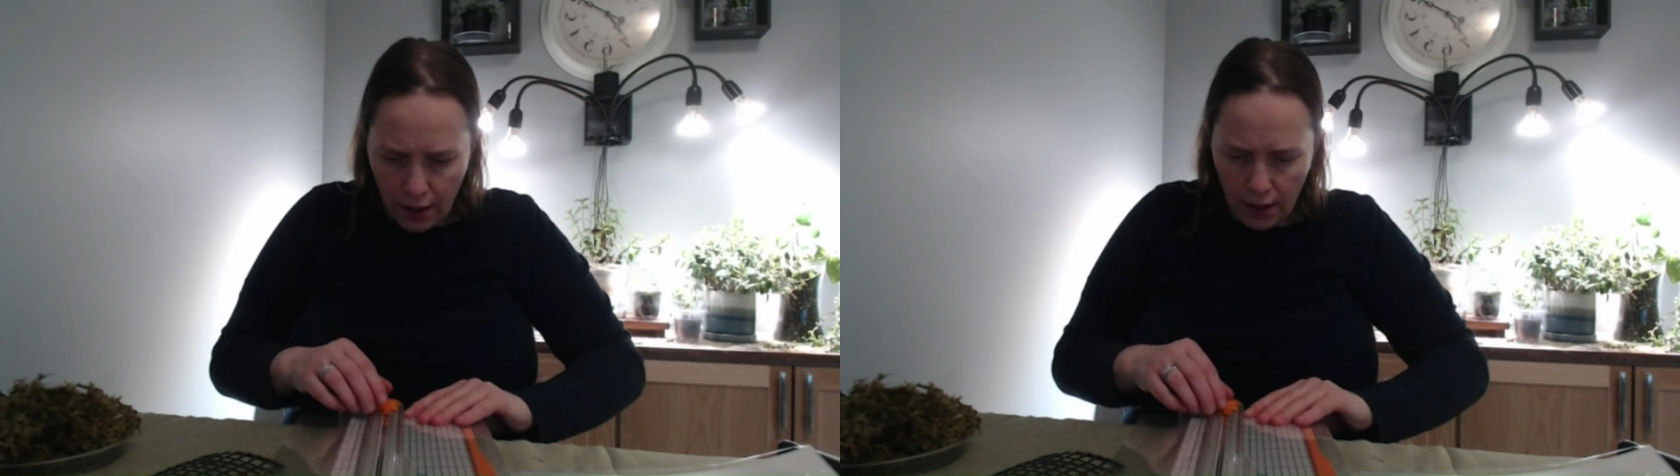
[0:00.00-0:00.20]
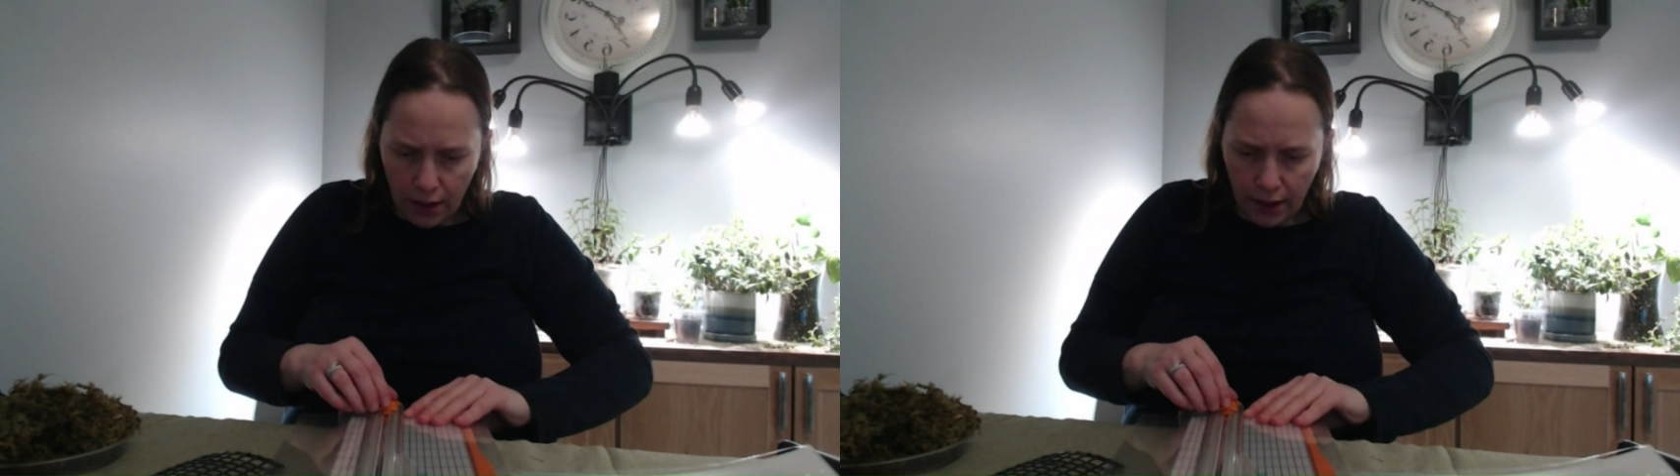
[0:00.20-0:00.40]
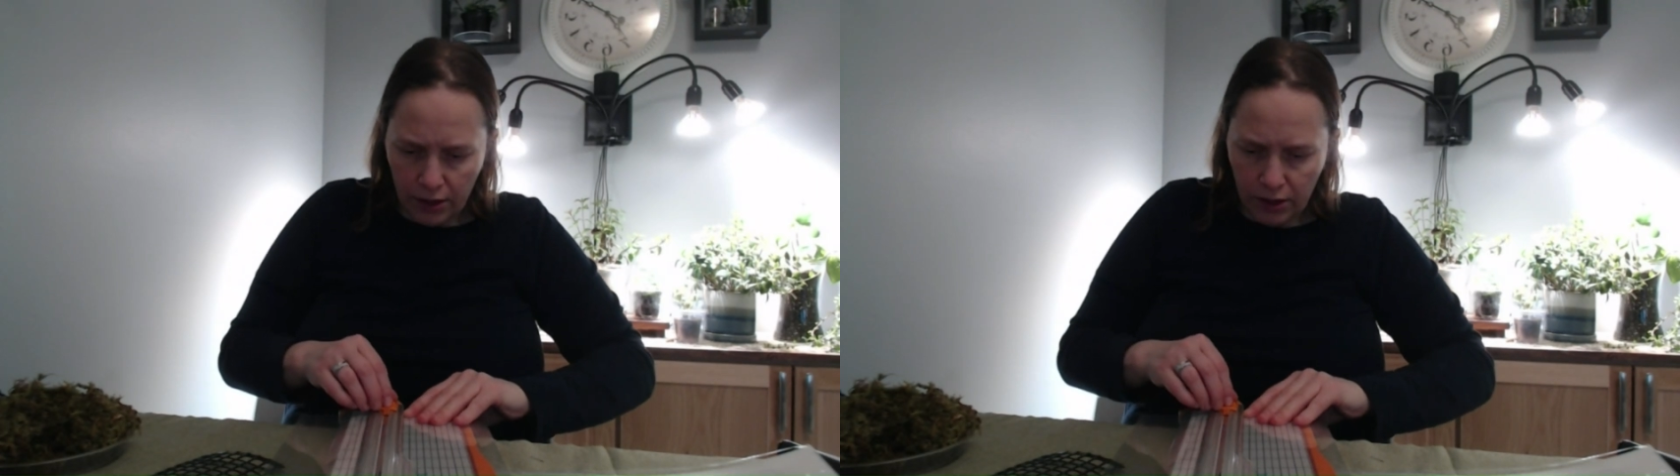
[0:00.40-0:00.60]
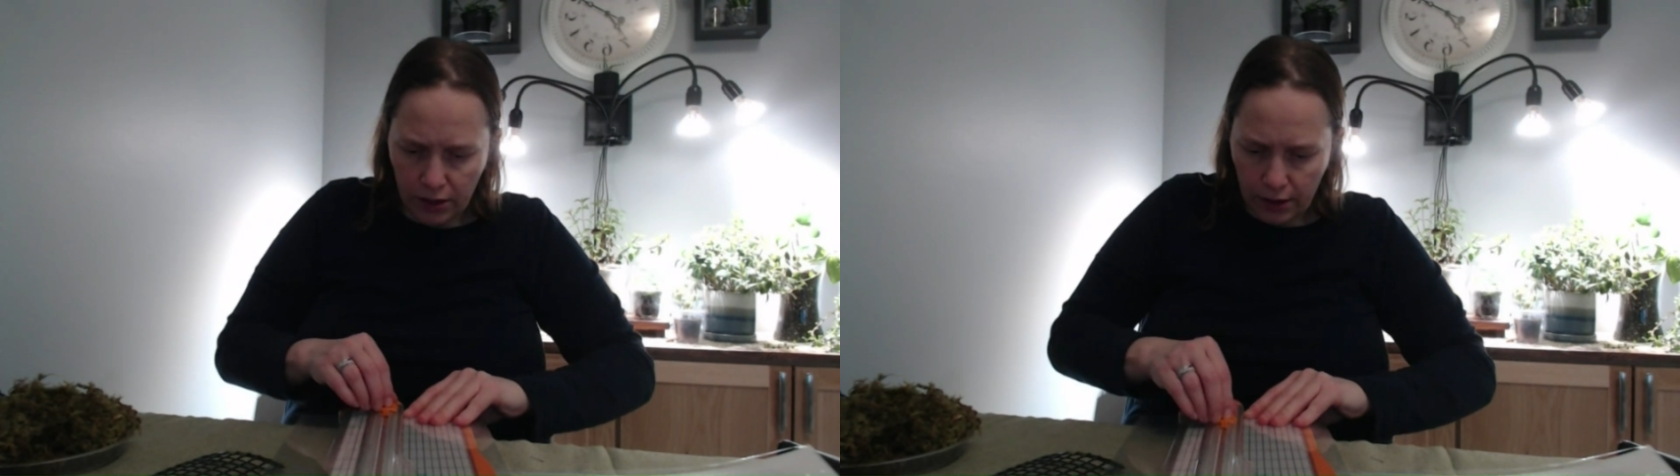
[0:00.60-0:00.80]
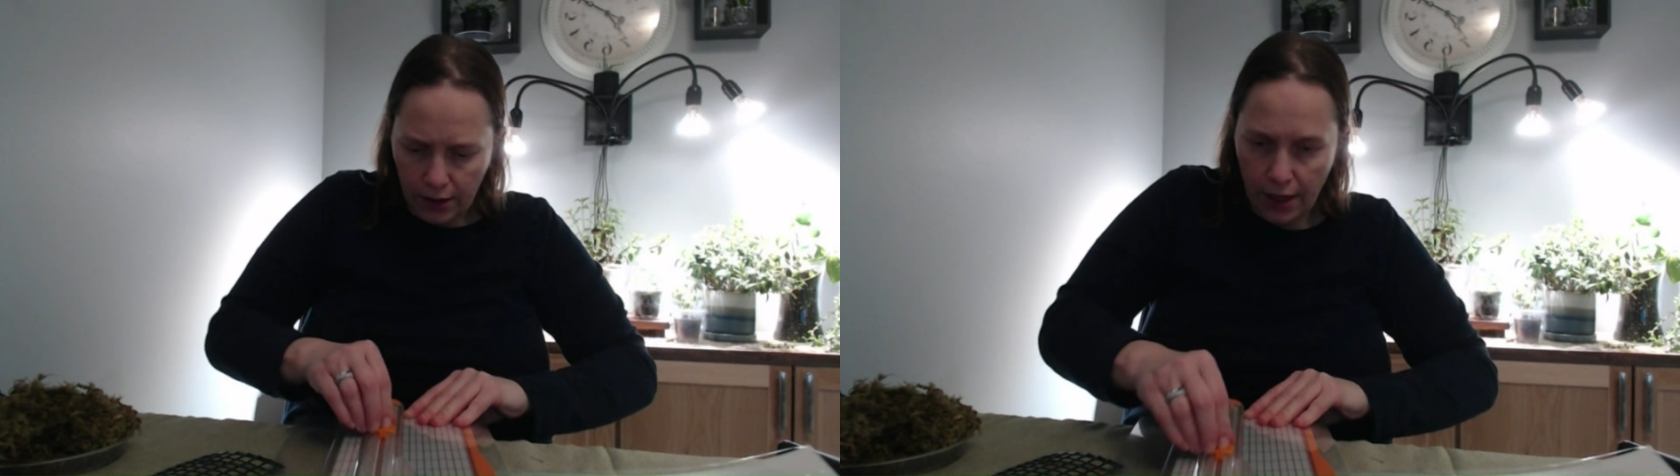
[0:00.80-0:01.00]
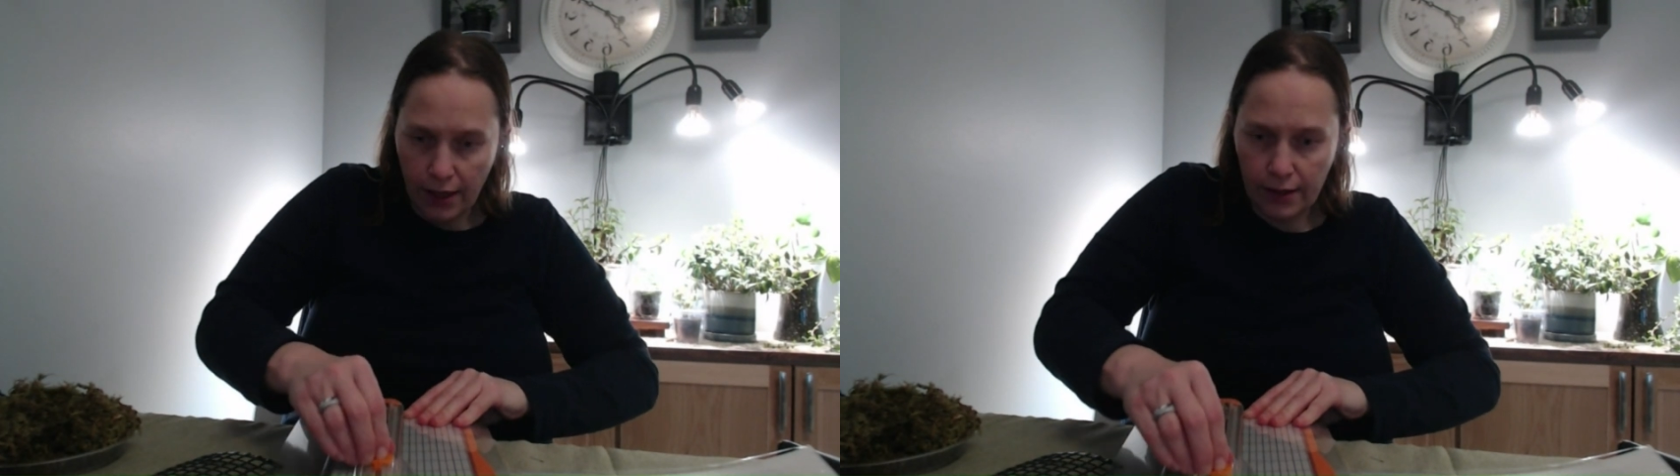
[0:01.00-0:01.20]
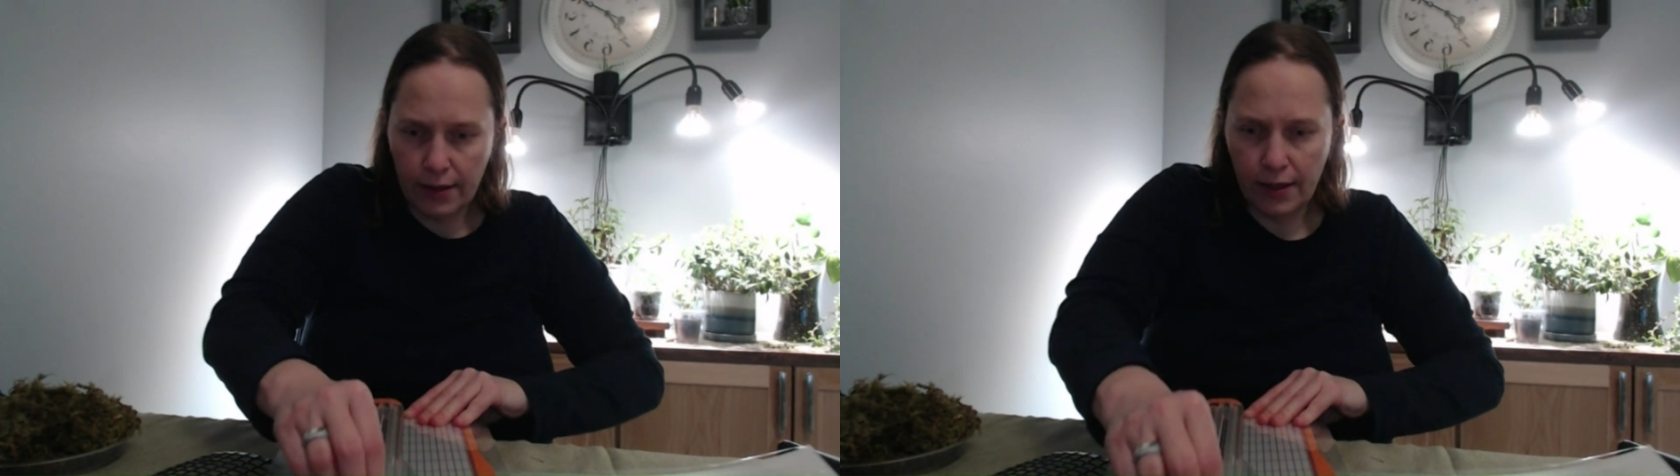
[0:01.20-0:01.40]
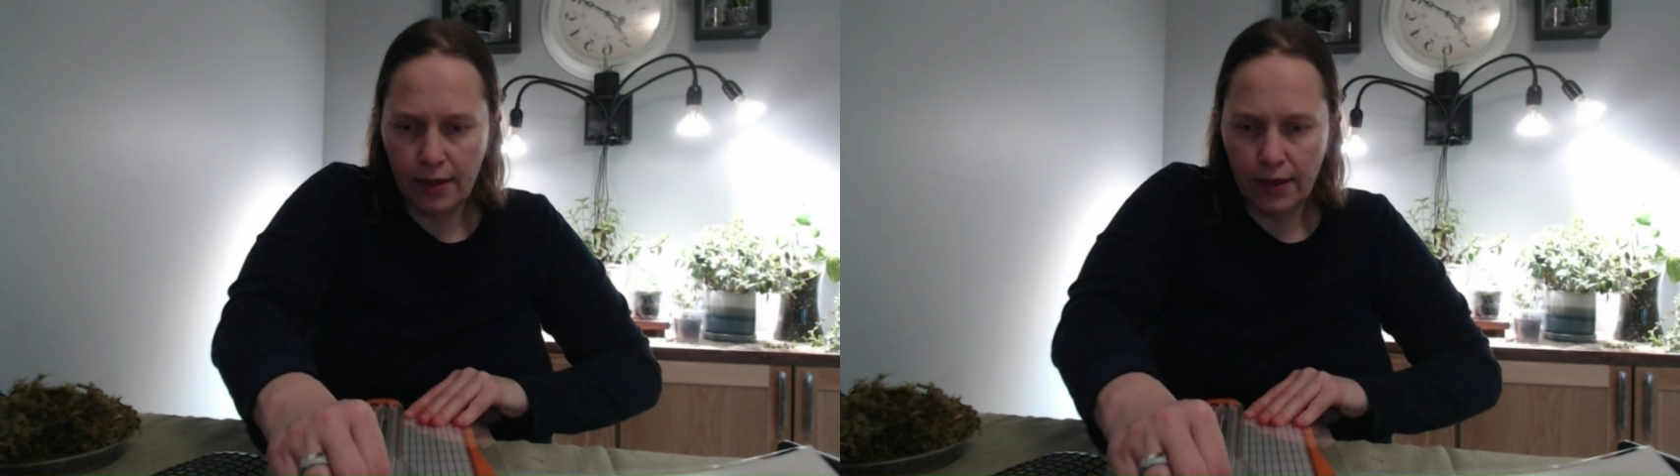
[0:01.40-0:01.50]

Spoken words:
And I just cut.